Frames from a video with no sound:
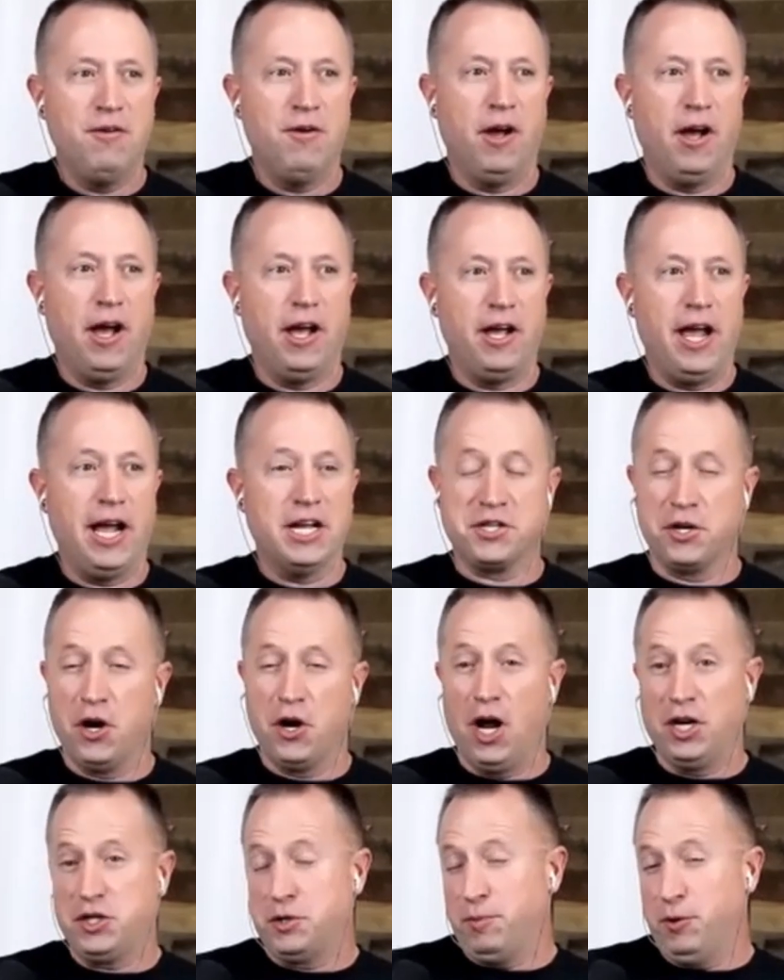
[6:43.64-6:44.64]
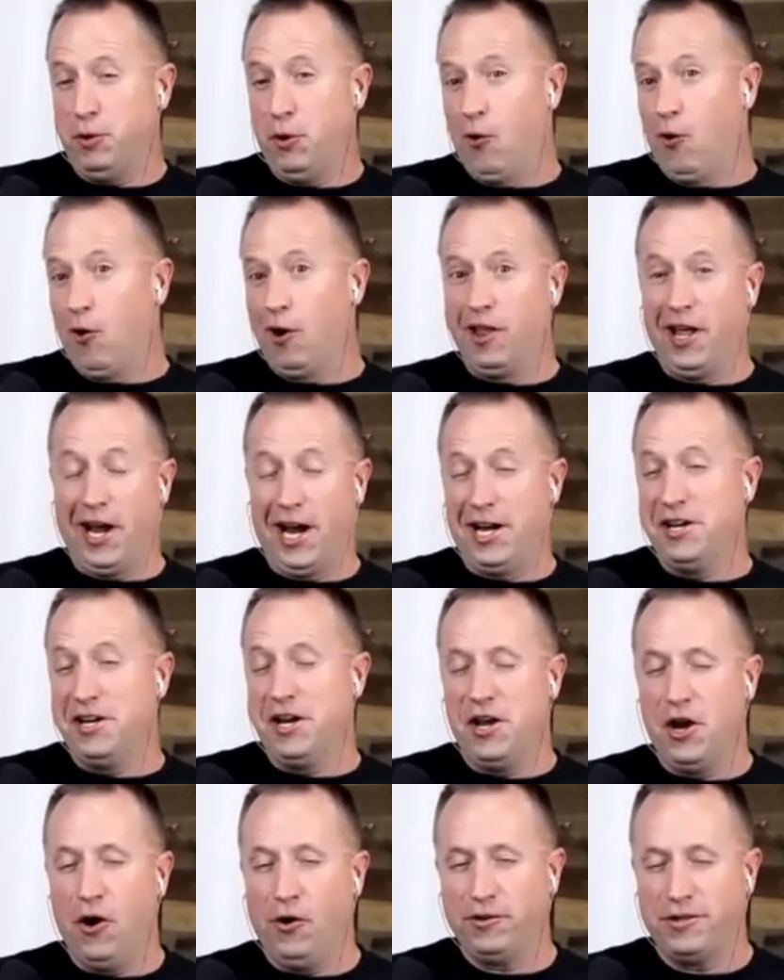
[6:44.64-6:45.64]
as an entrepreneur that I didn't
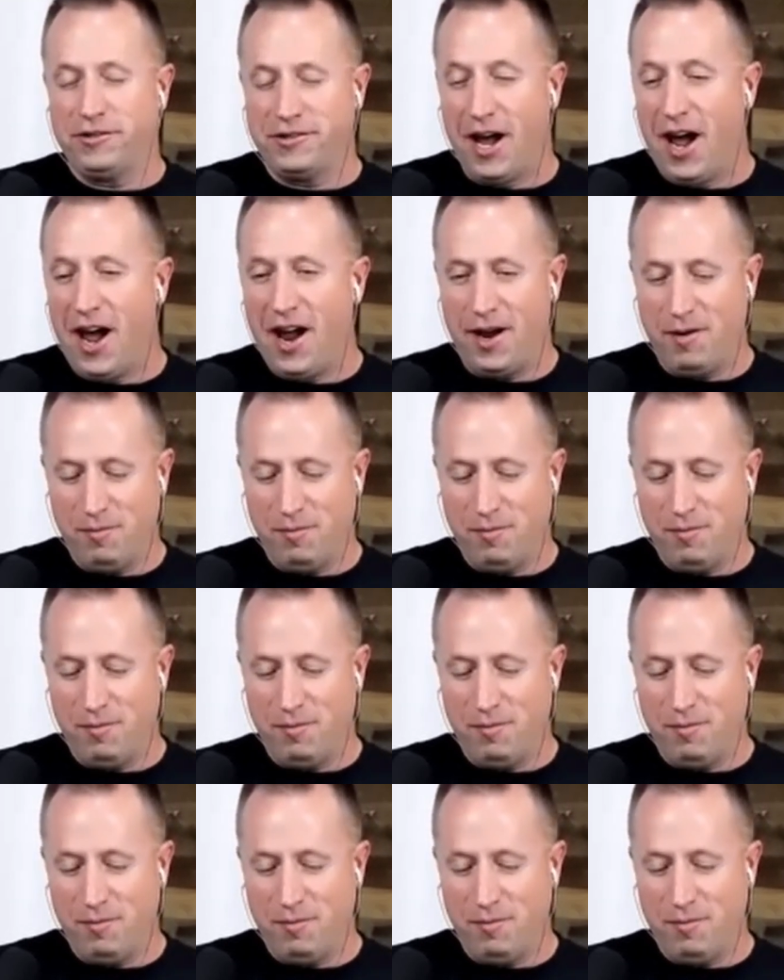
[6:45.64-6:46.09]
know at the time,